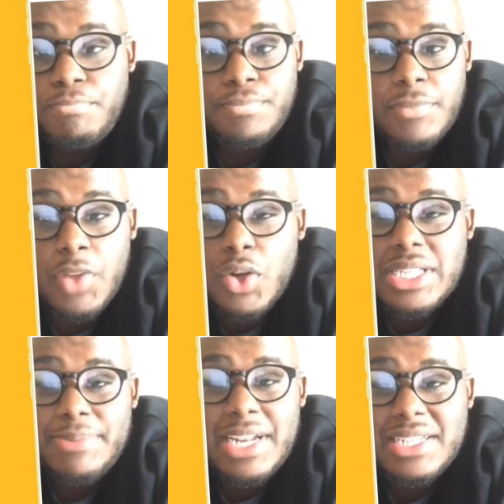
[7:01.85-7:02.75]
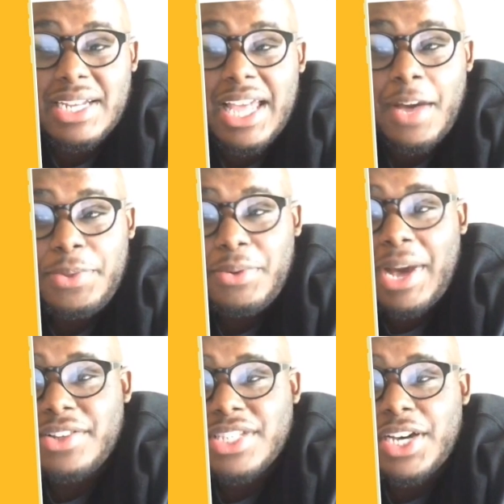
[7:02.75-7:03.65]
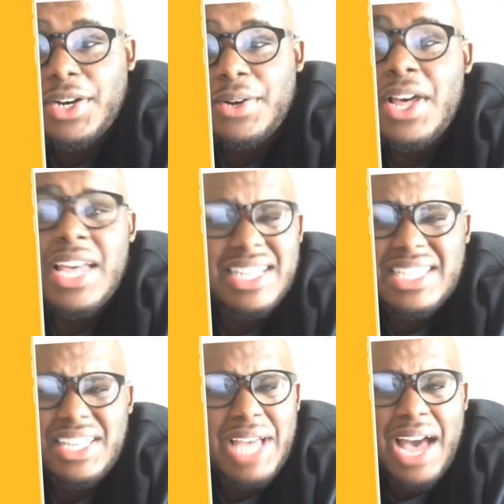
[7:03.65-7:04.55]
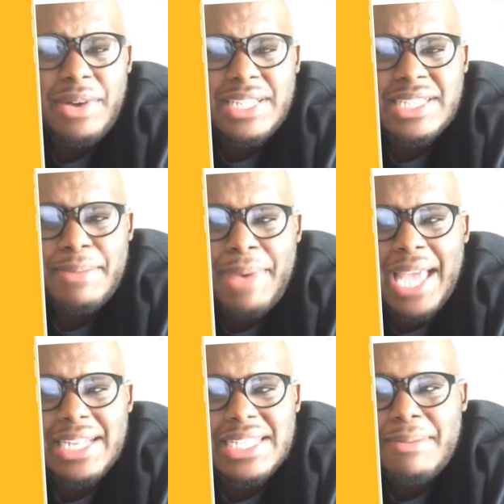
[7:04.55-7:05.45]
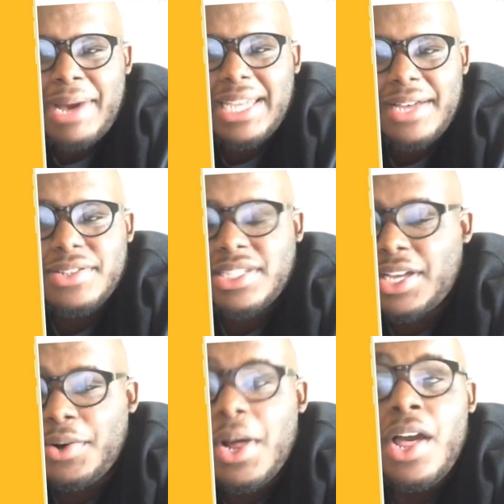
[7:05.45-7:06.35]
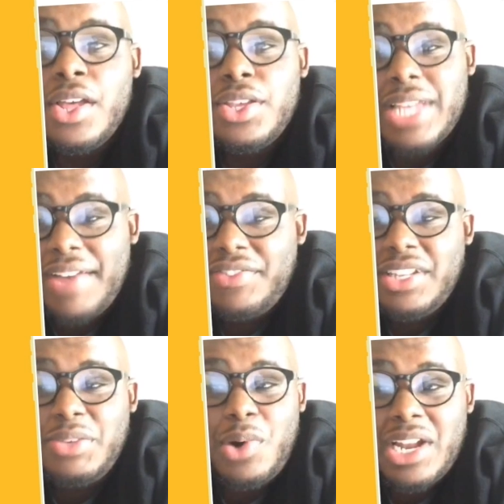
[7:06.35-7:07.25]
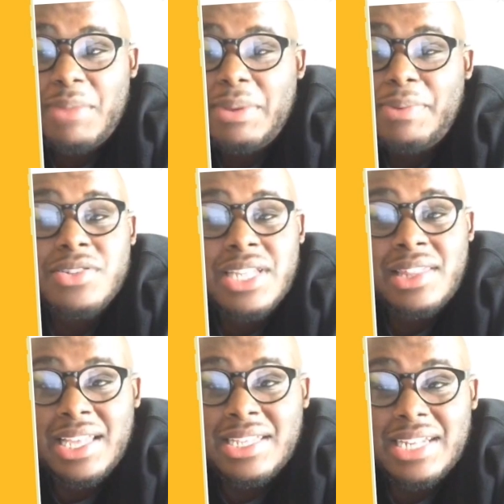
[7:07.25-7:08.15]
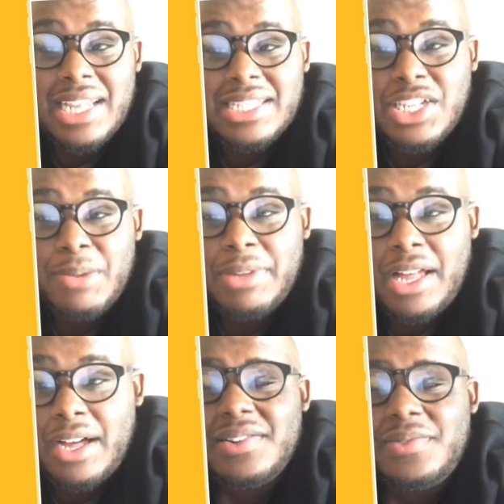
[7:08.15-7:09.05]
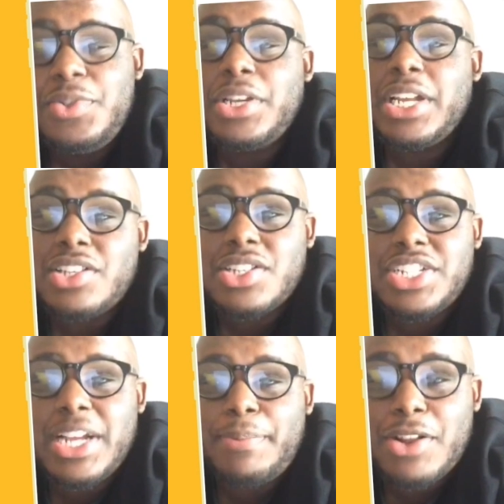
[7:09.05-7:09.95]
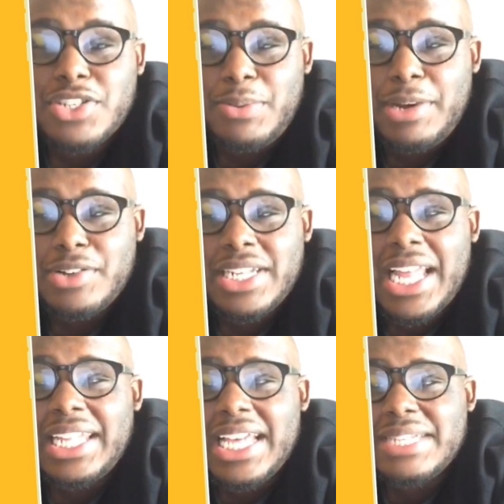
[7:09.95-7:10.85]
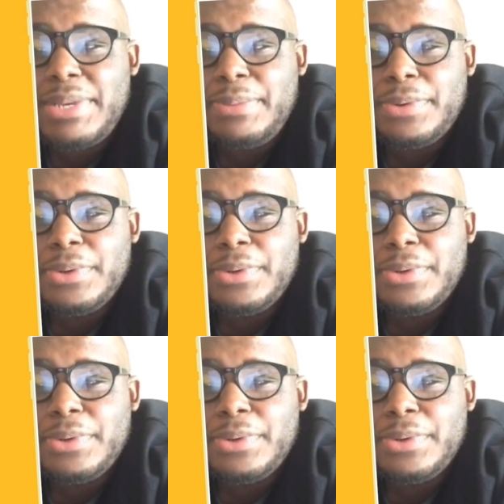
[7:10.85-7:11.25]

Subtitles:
or something that's going to help you out. So, and see how it's impacted somebody else. So you definitely want to be posting things like that to your blog. You can also share personal posts, and that lets people